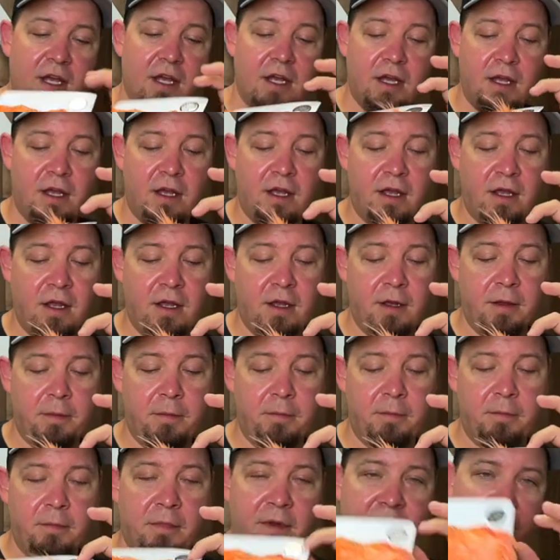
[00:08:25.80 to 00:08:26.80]

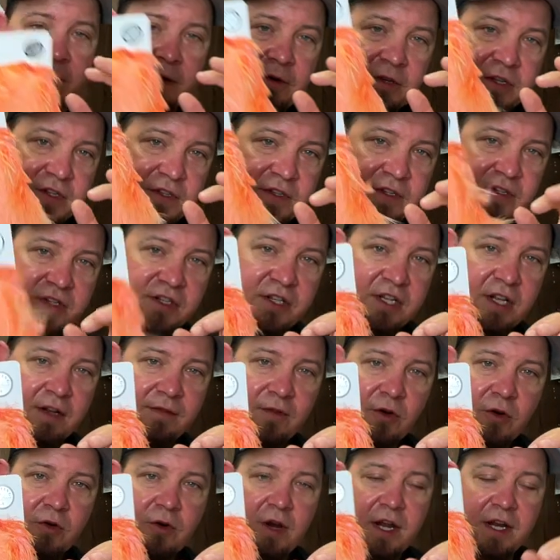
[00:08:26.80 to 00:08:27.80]
Um, there is the
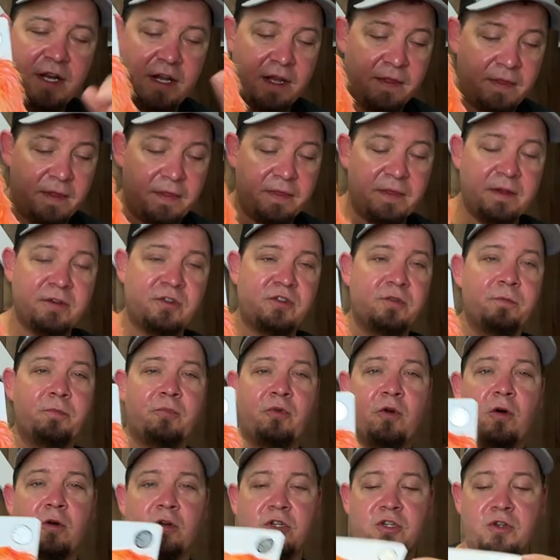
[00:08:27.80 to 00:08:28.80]
silver grade and then there's the
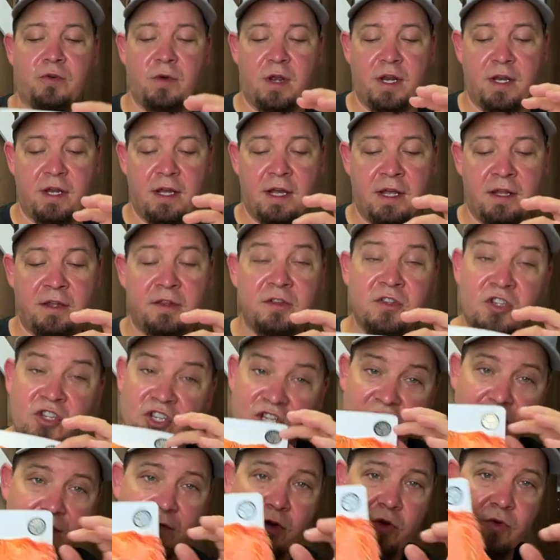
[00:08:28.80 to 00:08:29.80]
bronze grade. And the
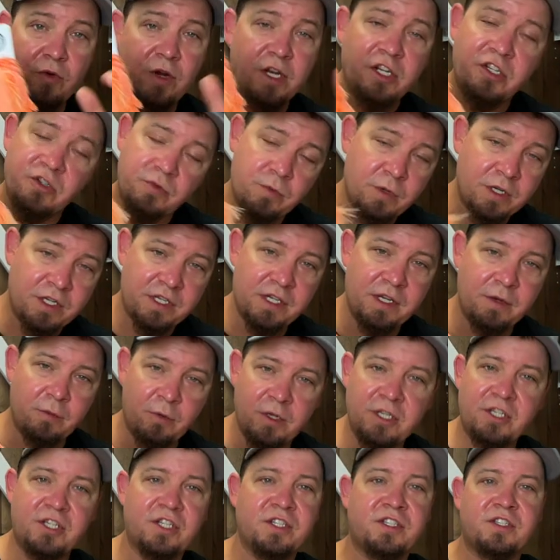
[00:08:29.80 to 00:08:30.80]
silver grade, which
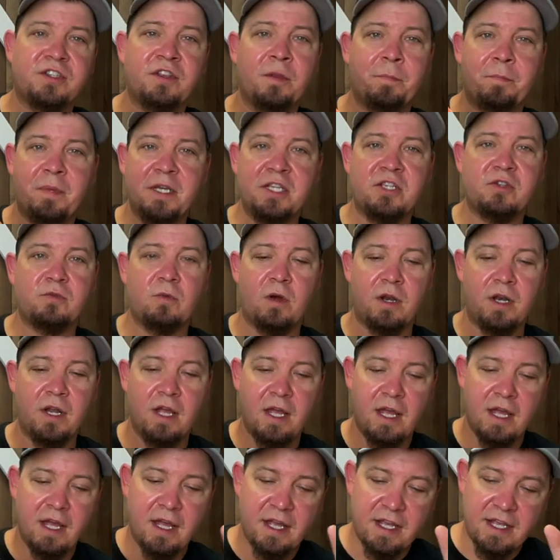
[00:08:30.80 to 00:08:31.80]
which is the best one,
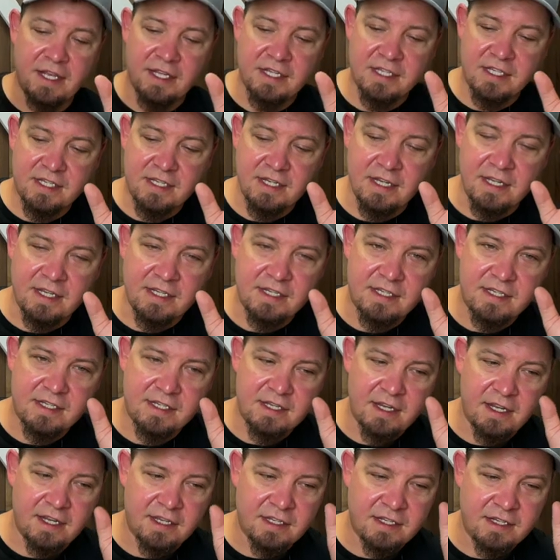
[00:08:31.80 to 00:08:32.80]
is is
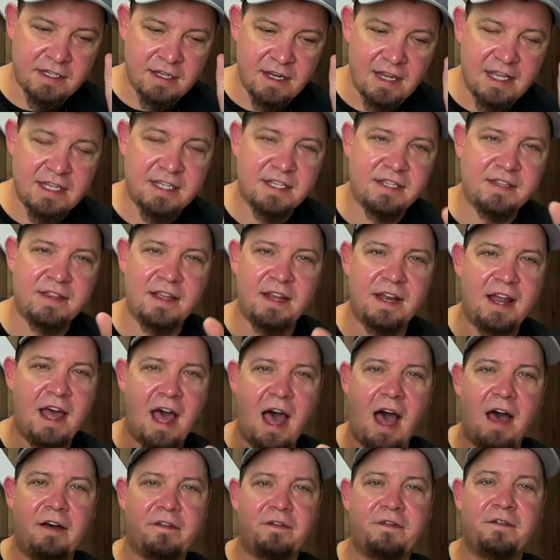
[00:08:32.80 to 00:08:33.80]
is less than
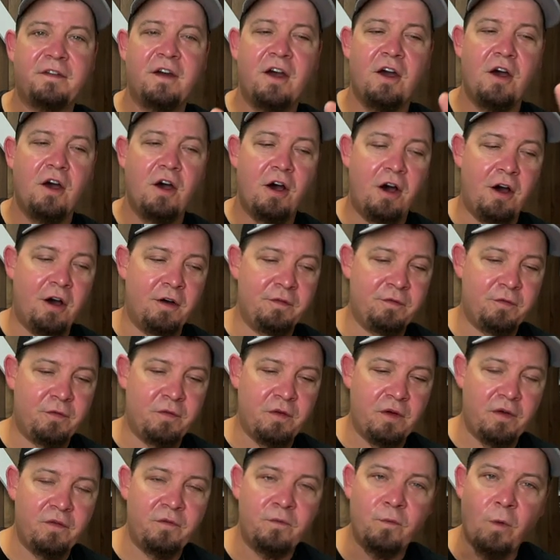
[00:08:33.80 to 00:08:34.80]
half
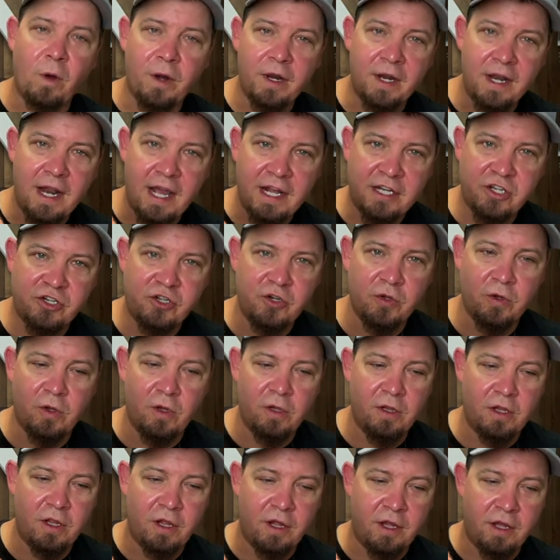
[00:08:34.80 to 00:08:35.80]
of what an
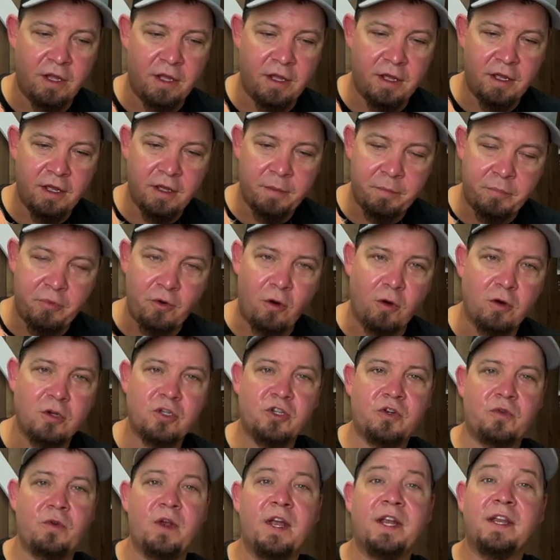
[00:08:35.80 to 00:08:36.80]
actual uh, bronze
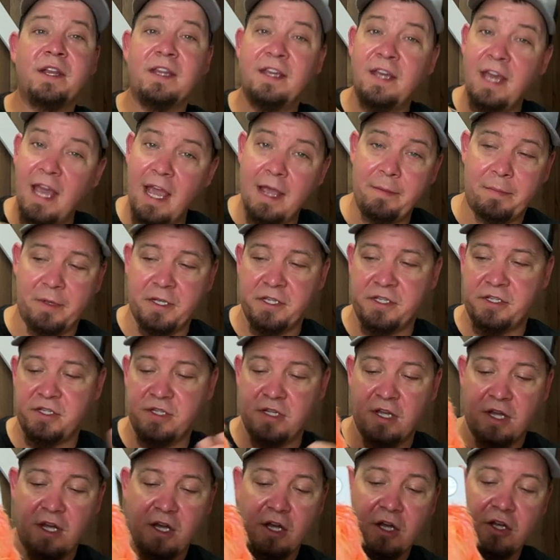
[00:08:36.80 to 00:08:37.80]
grade cape is.
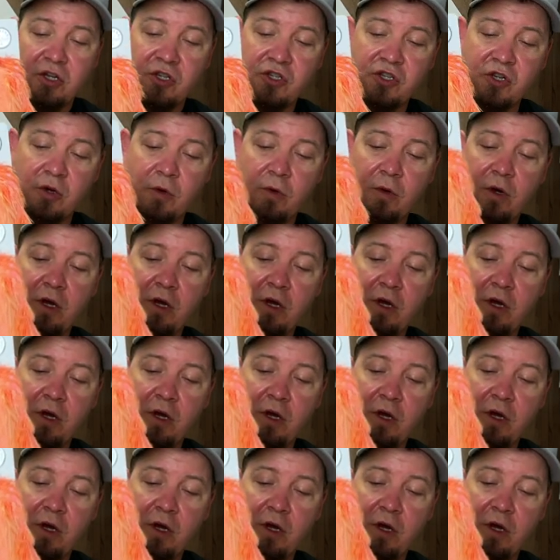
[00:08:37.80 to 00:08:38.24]
So